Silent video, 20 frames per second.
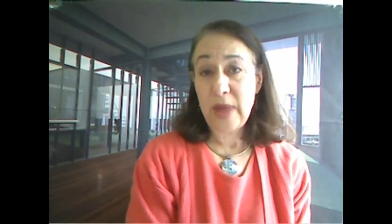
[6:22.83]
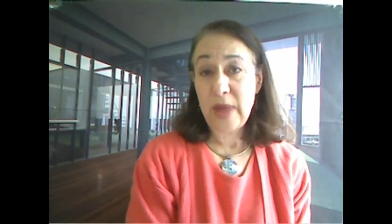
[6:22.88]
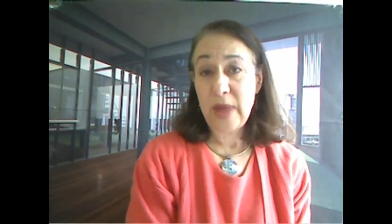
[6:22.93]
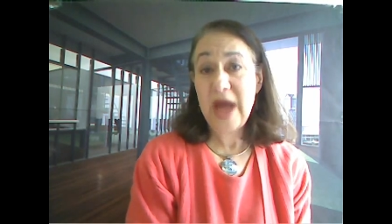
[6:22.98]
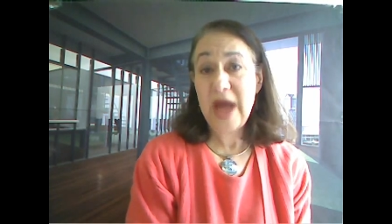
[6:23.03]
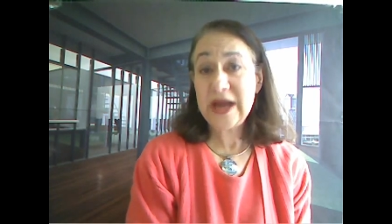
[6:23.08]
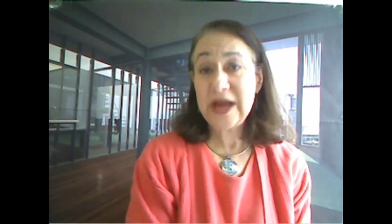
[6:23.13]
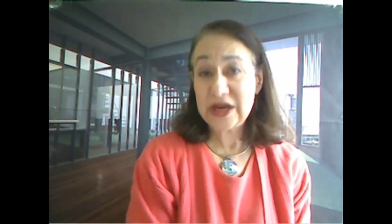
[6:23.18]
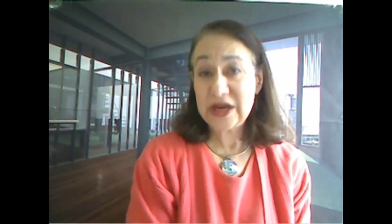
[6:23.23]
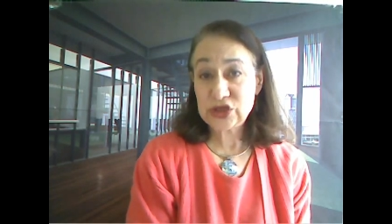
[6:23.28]

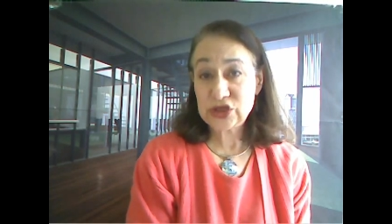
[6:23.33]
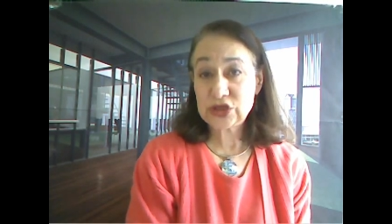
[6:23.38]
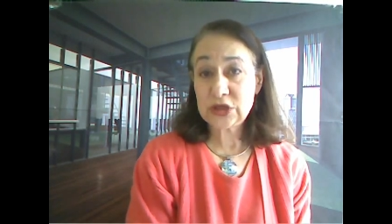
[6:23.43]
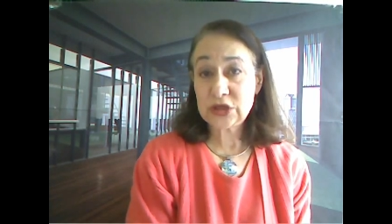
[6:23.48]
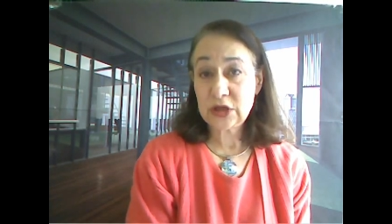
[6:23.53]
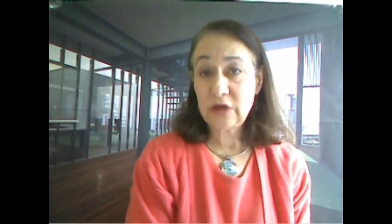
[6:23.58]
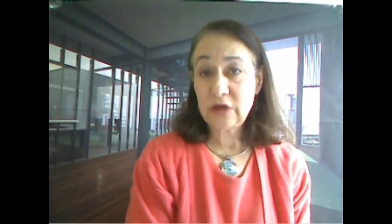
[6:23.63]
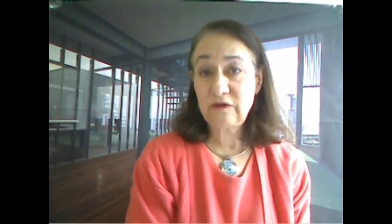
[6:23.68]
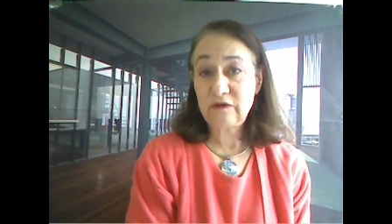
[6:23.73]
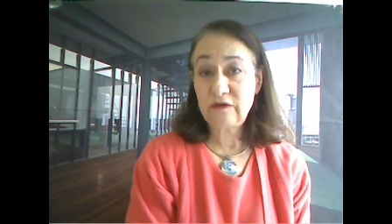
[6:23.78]

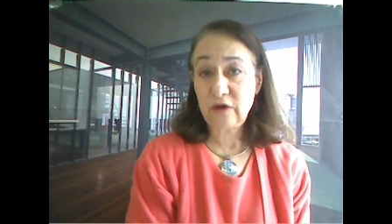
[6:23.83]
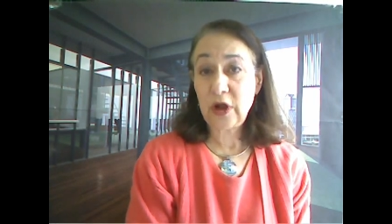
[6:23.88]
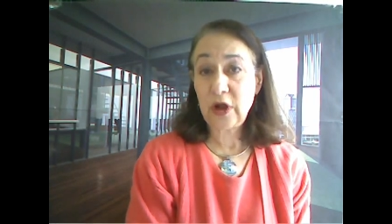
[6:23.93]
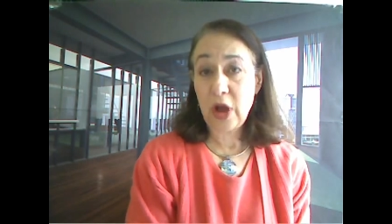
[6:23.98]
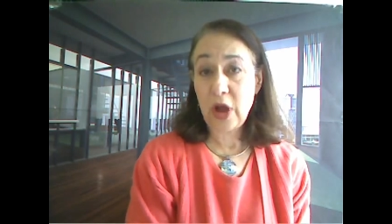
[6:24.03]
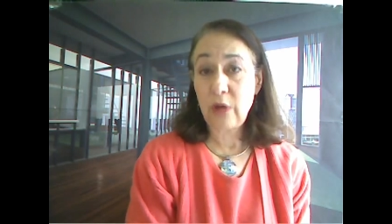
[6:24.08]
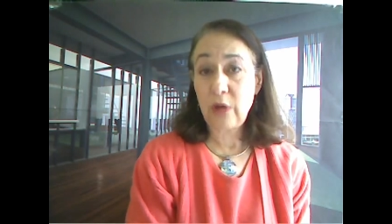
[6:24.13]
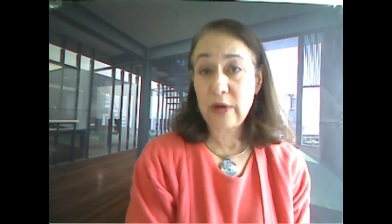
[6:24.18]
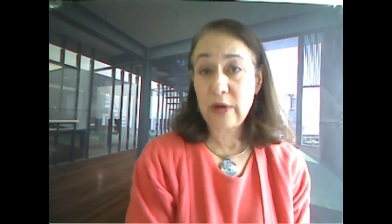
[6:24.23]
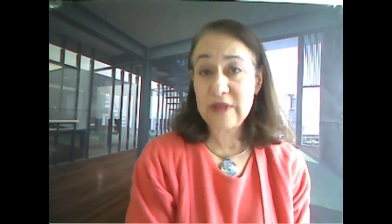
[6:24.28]
punished for
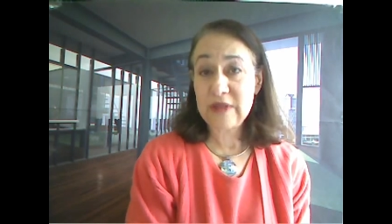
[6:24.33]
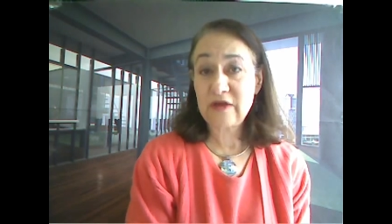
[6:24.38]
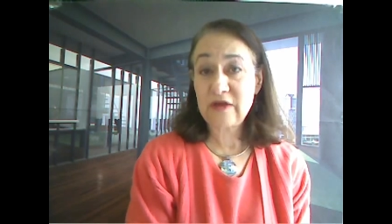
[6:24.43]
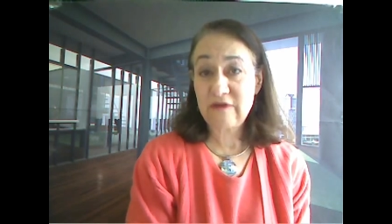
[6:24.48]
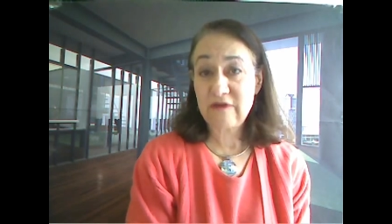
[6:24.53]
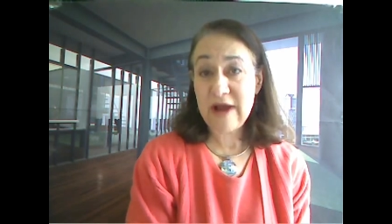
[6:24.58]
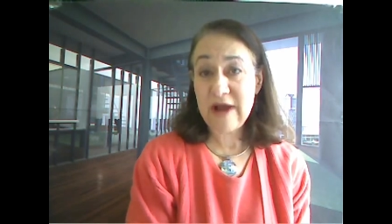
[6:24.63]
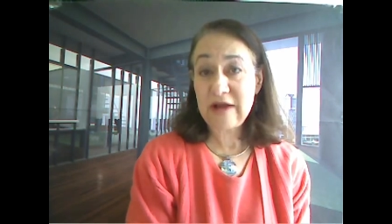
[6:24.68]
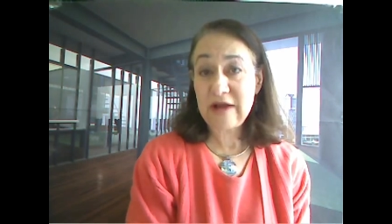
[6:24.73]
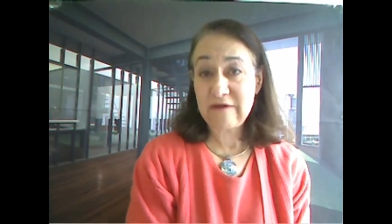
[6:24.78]
lowering the
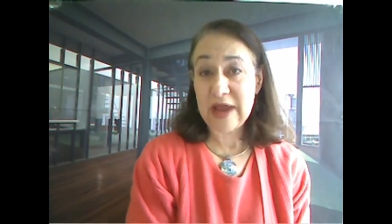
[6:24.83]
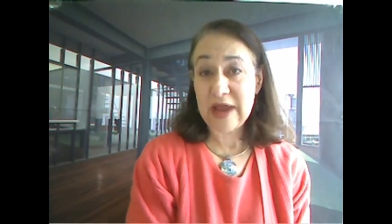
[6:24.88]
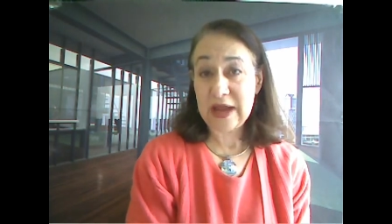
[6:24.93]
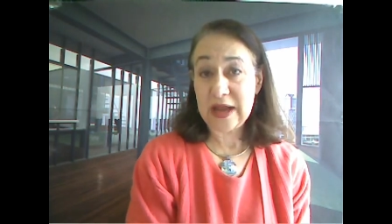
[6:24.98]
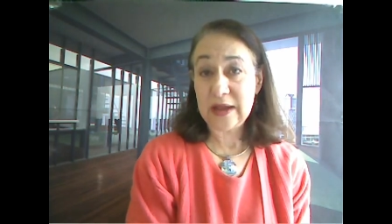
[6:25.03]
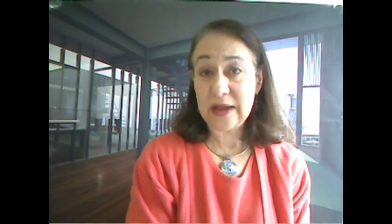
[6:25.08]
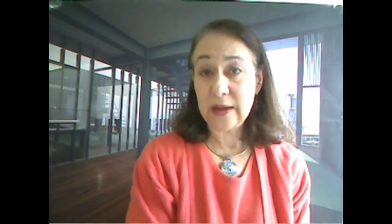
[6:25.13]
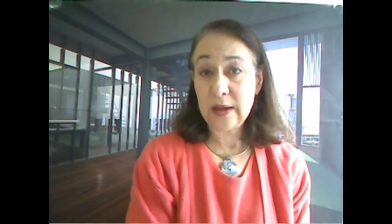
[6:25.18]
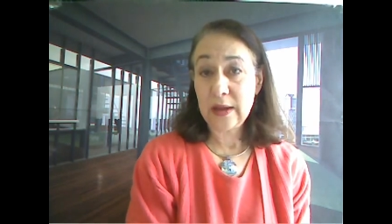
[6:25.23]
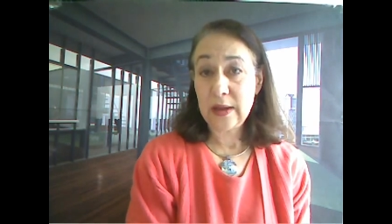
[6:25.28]
credit
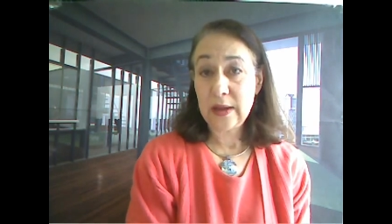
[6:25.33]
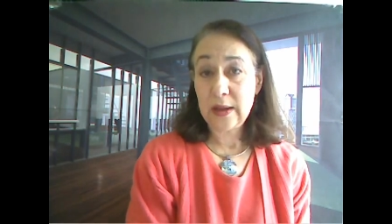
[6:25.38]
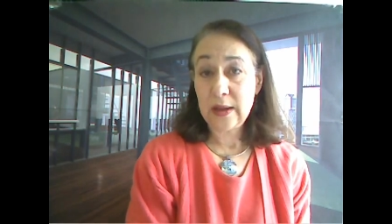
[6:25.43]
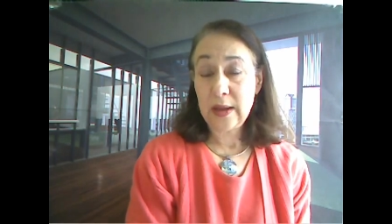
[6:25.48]
rating,